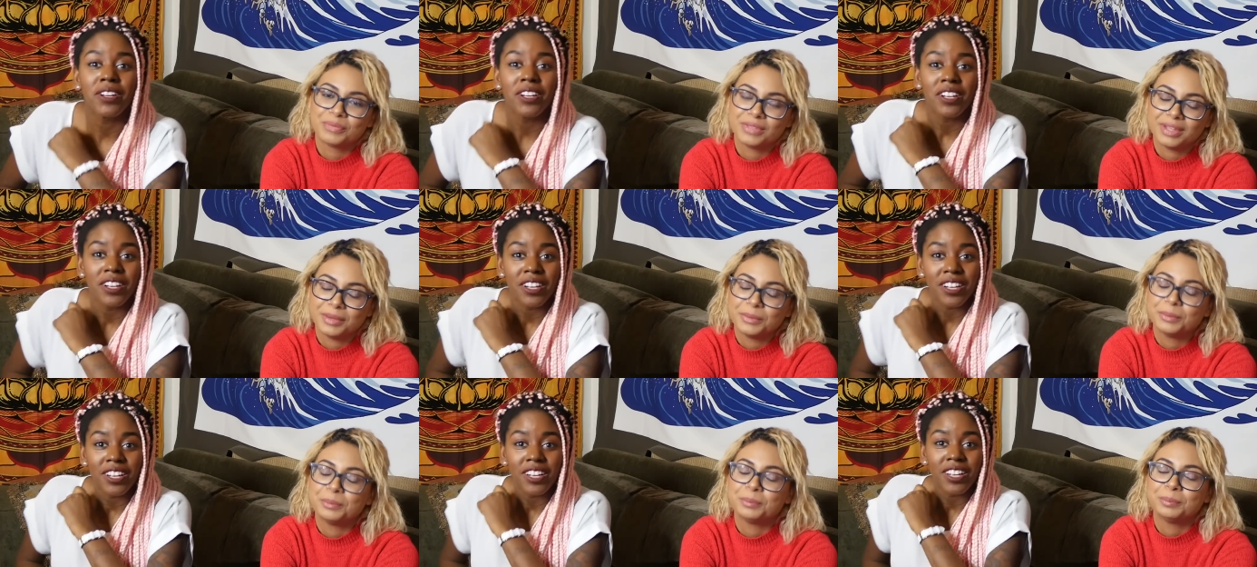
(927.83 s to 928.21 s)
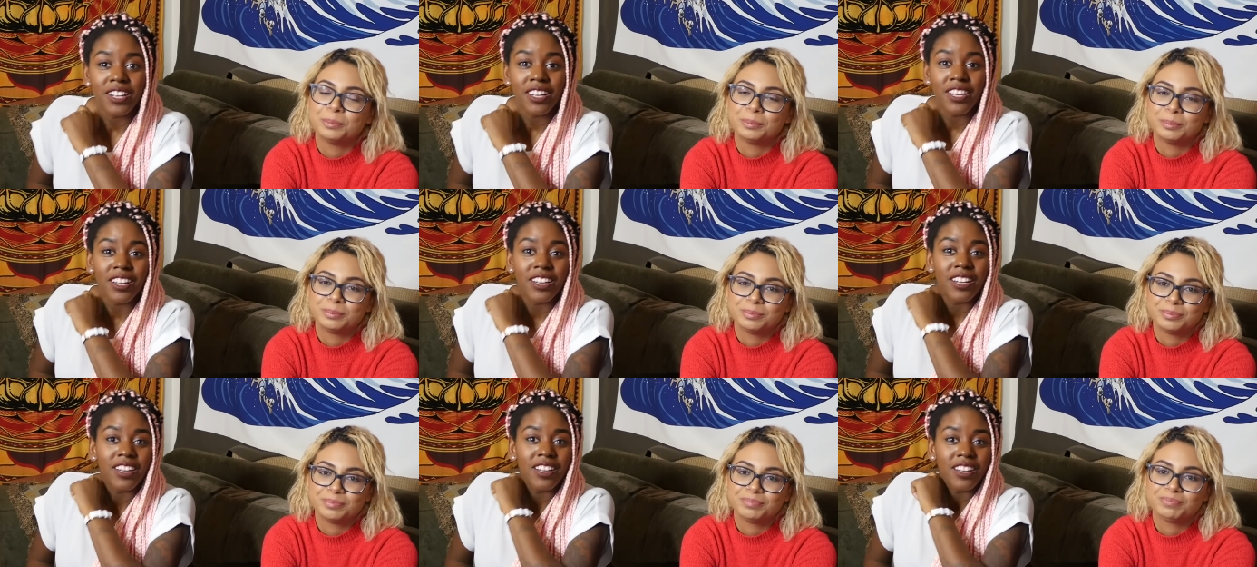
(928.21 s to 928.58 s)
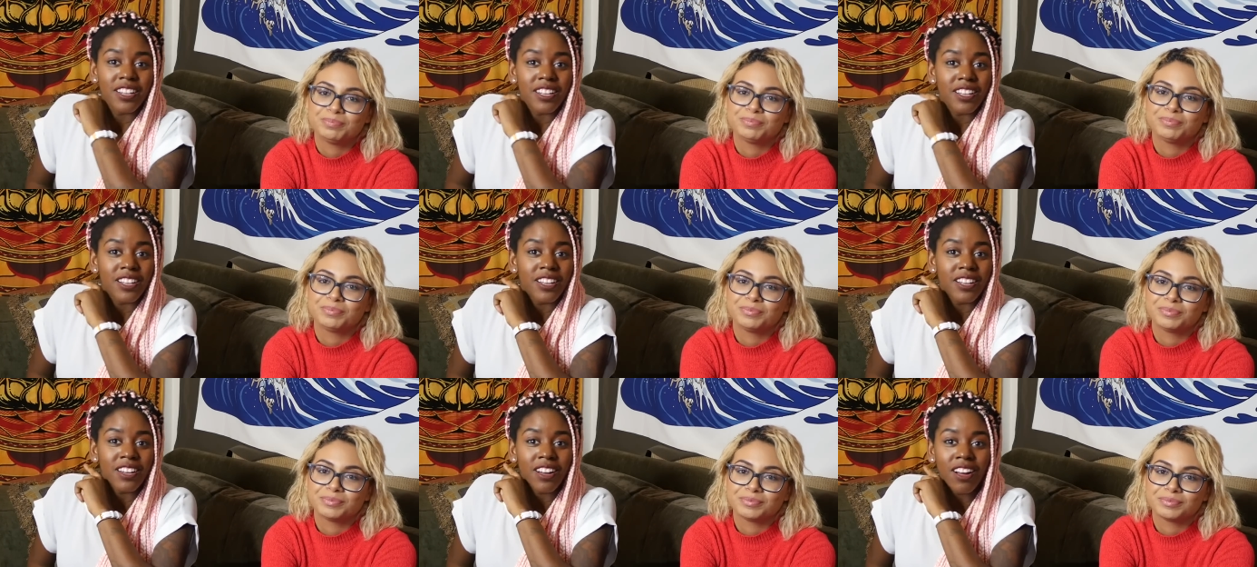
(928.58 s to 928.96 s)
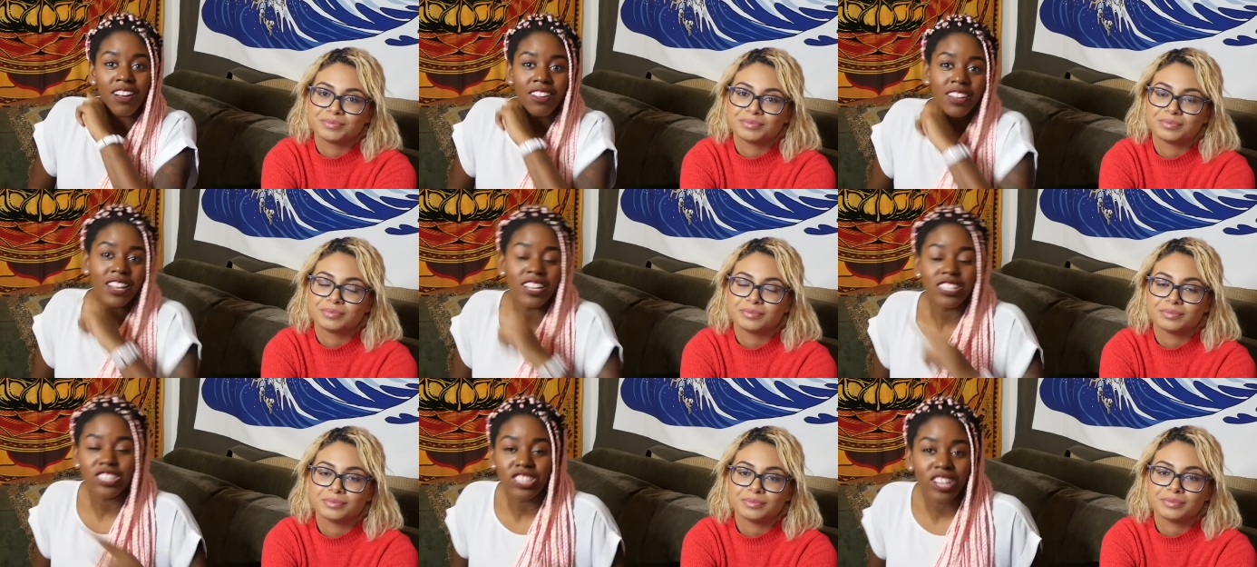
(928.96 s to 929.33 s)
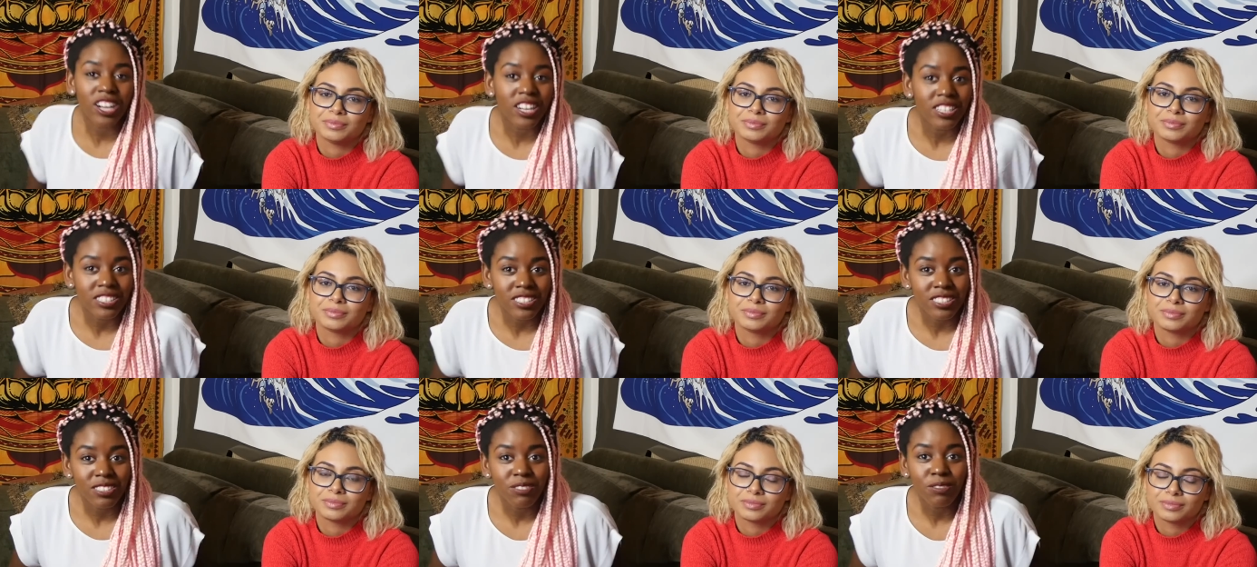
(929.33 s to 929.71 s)
Speaker 1: Yeah. All that
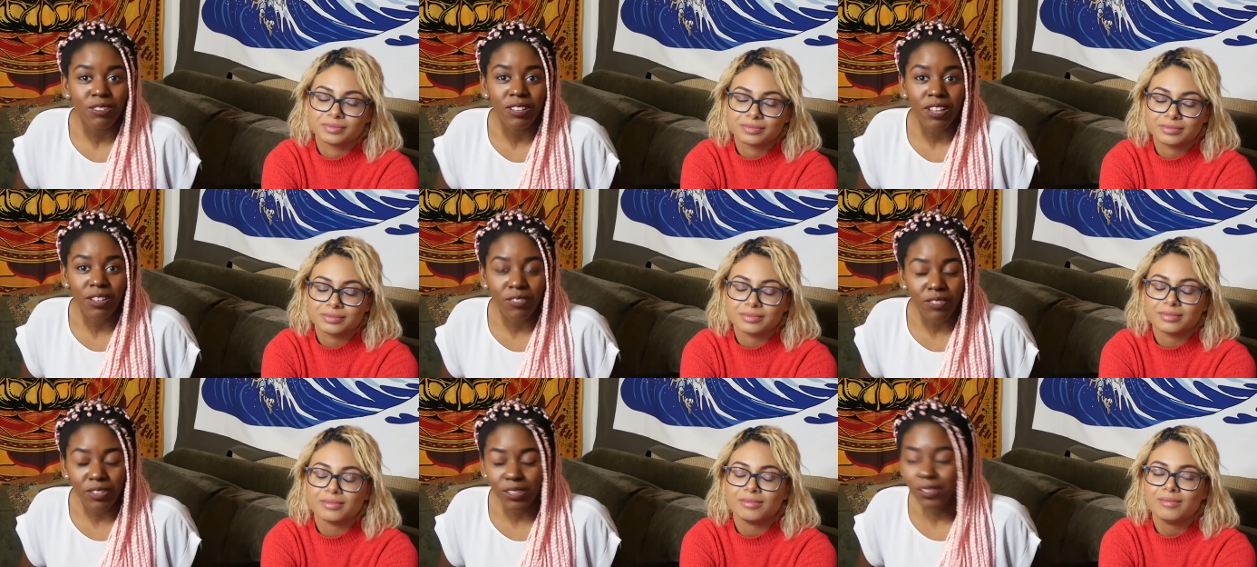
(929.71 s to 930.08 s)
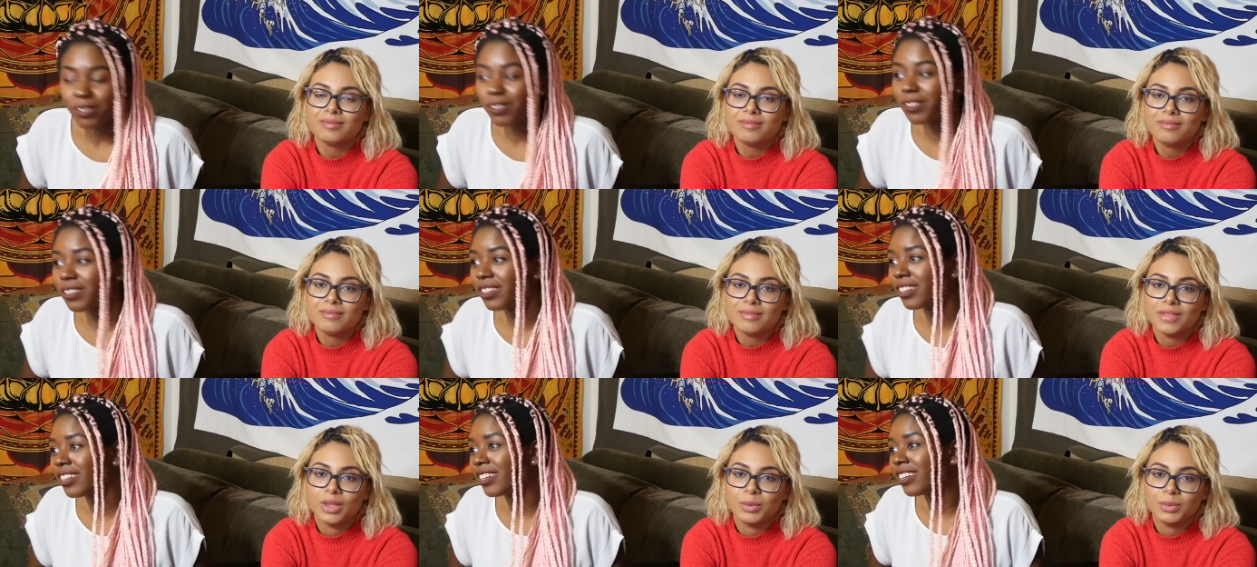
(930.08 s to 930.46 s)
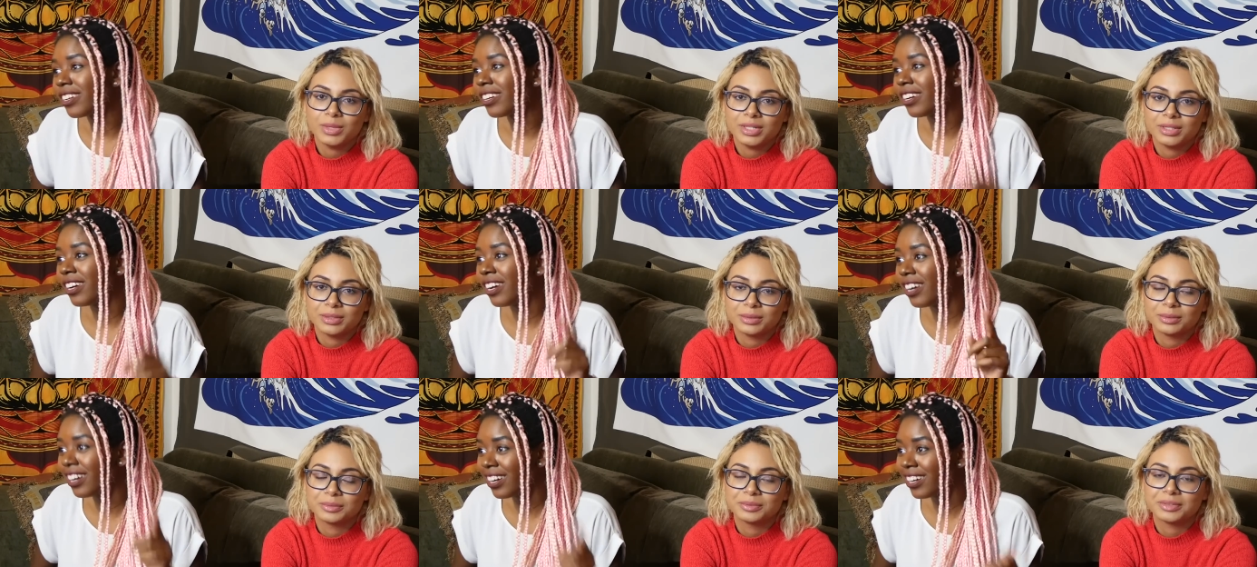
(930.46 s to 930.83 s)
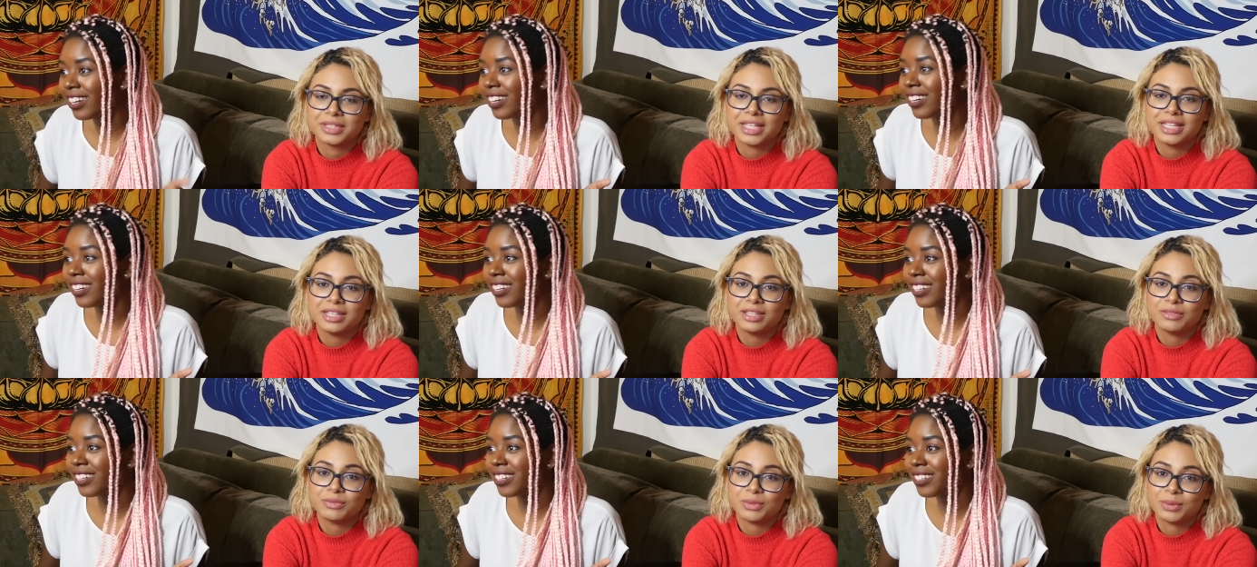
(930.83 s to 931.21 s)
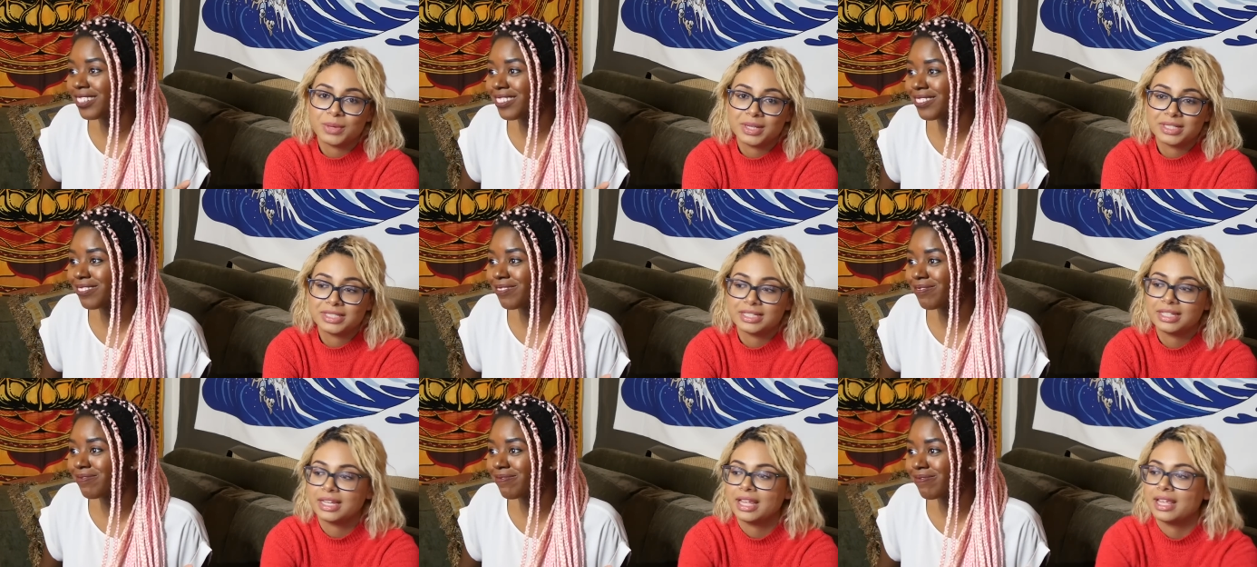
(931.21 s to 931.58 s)
jazz. We love you.
Speaker 2: We do. Thank you for
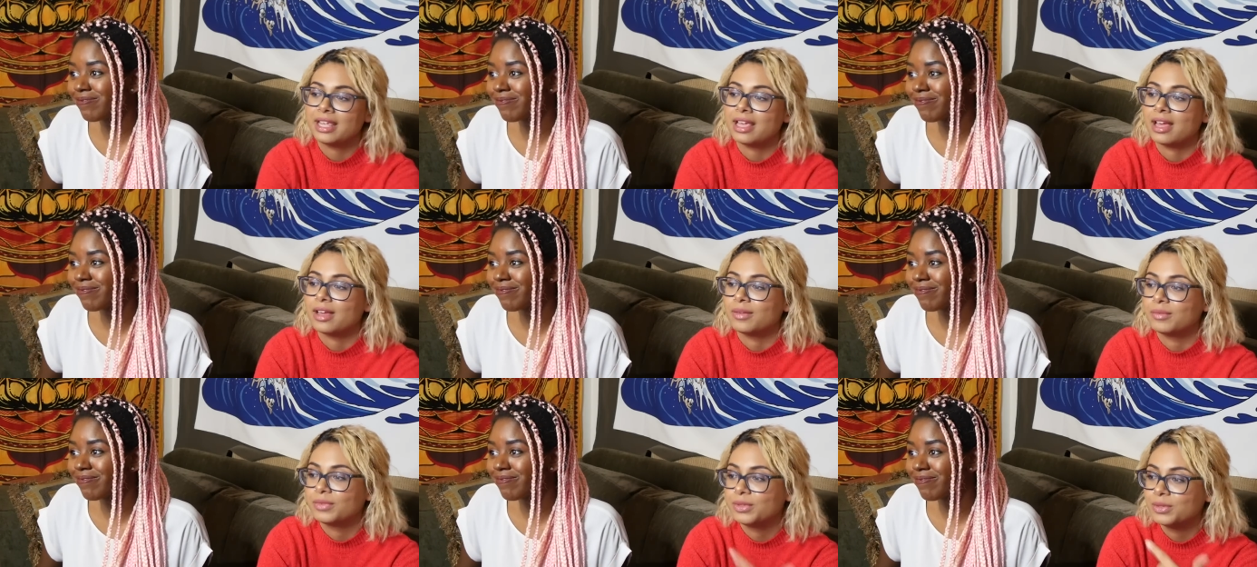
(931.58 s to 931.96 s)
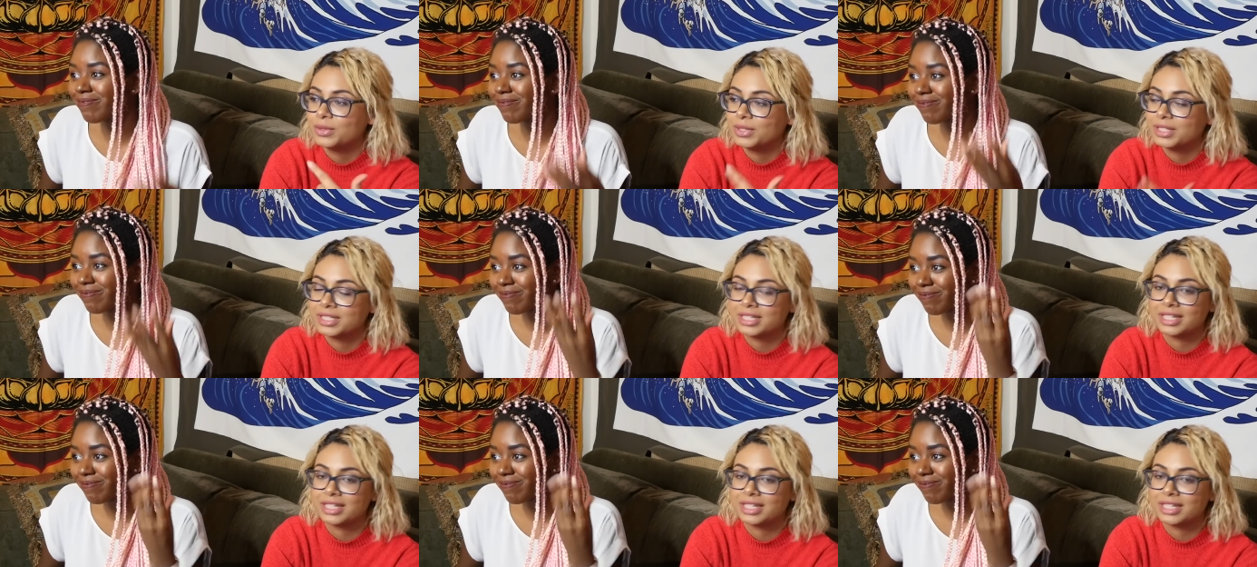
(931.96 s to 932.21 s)
watching. Yeah, you already